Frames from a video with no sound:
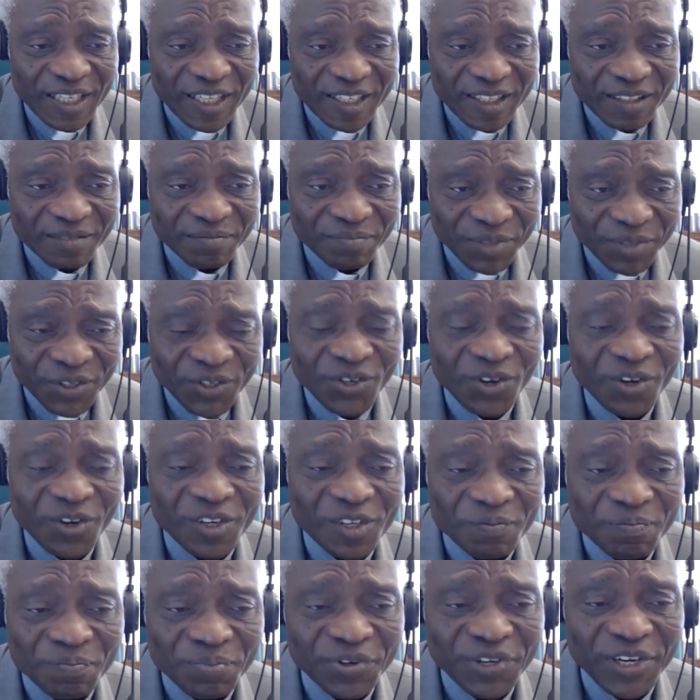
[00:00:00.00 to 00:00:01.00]

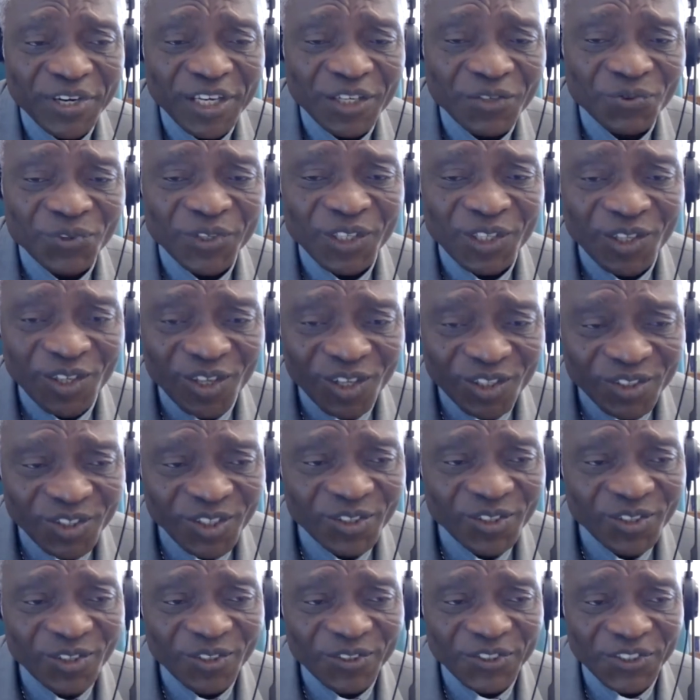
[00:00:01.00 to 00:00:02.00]
beyond praying with the
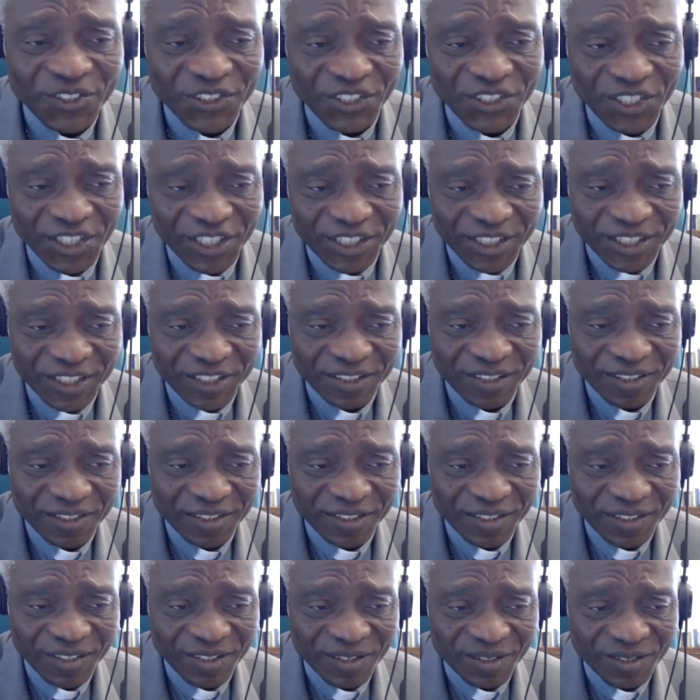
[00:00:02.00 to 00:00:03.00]
Orthodox Church
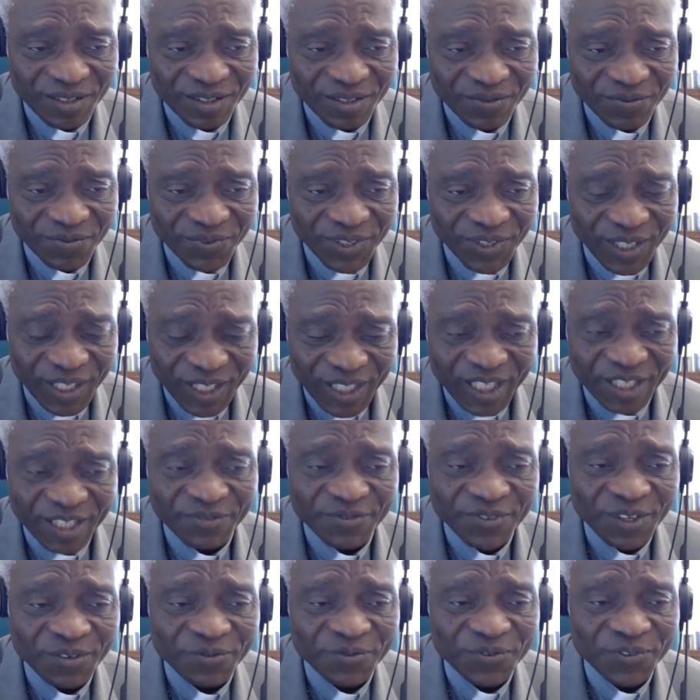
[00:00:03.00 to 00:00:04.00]
for the
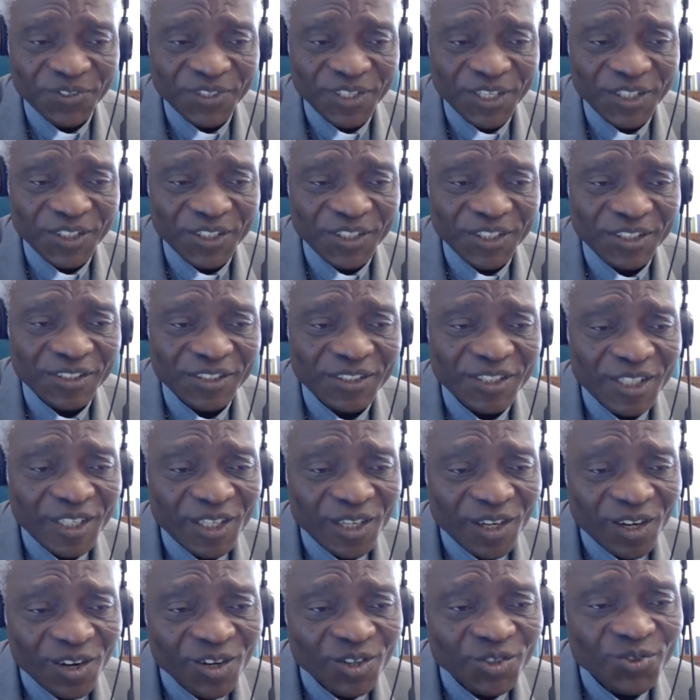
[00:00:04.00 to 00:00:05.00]
gift of creation,
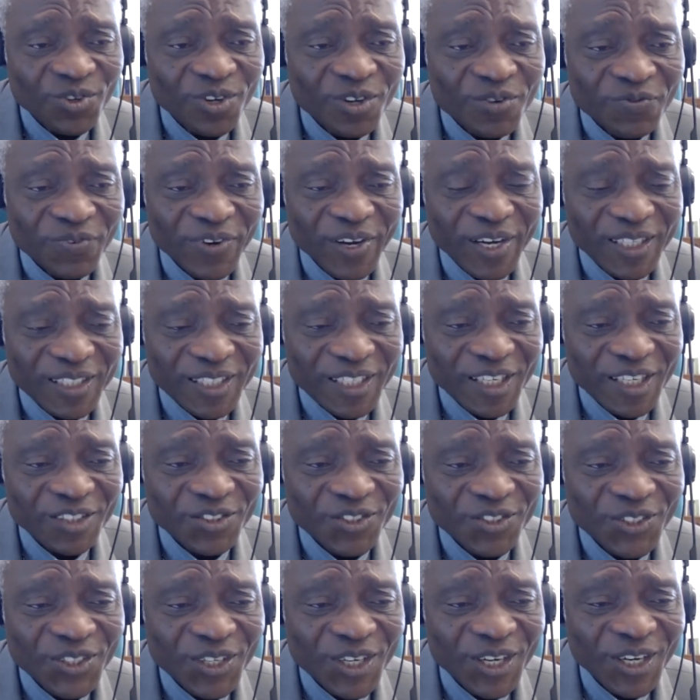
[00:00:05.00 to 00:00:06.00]
also invite us
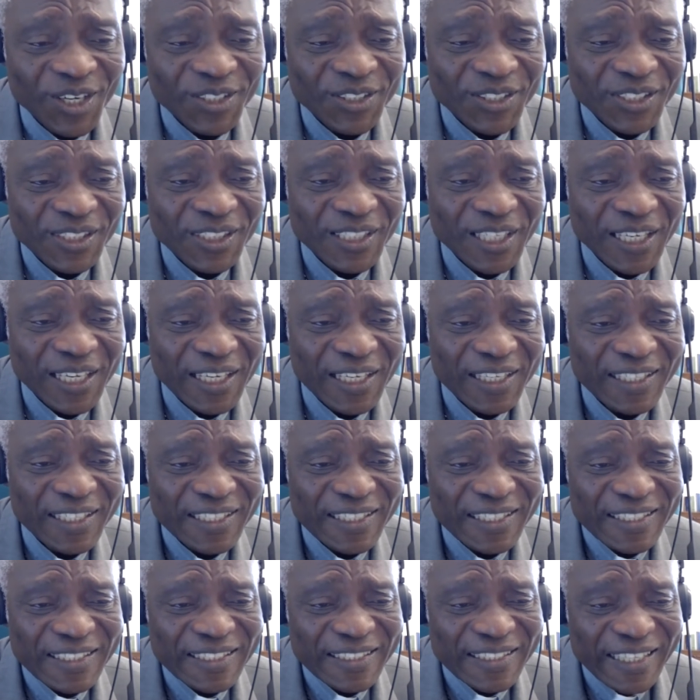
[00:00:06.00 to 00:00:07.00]
to consider
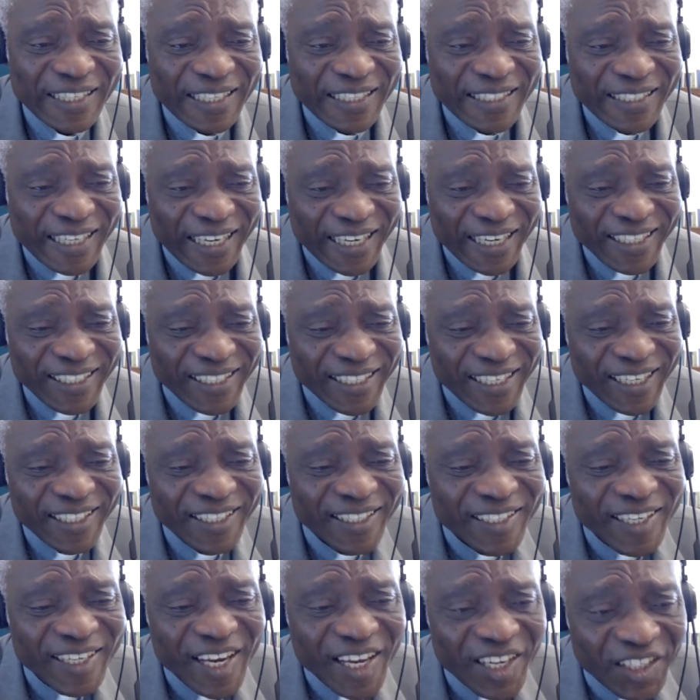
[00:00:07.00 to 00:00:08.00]
the delicate
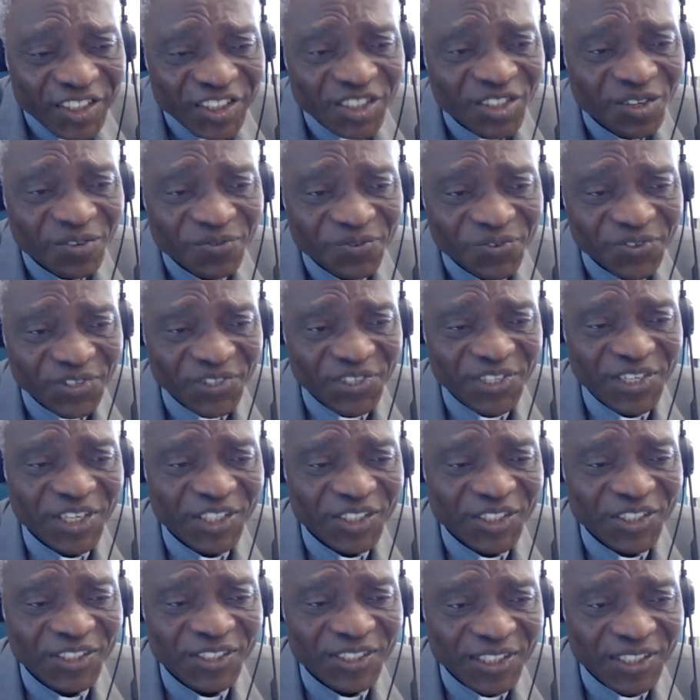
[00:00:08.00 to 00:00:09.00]
nature of
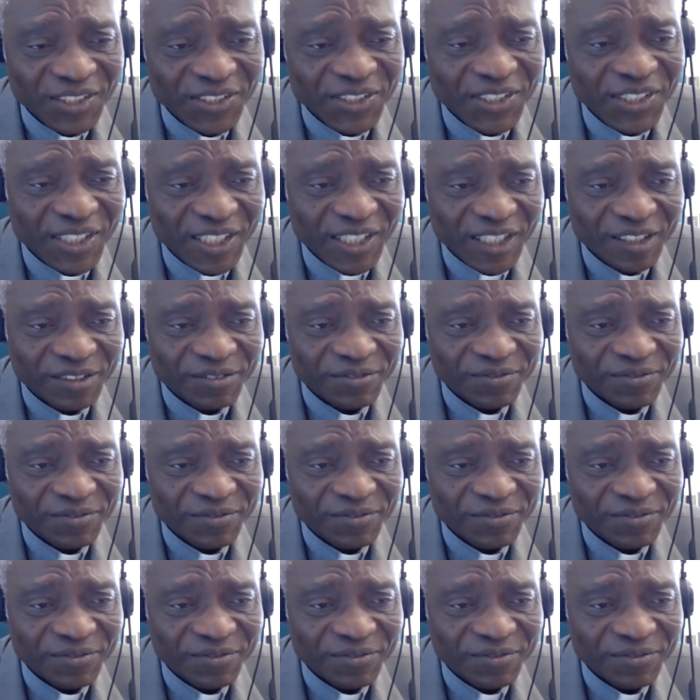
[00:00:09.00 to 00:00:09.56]
creation itself.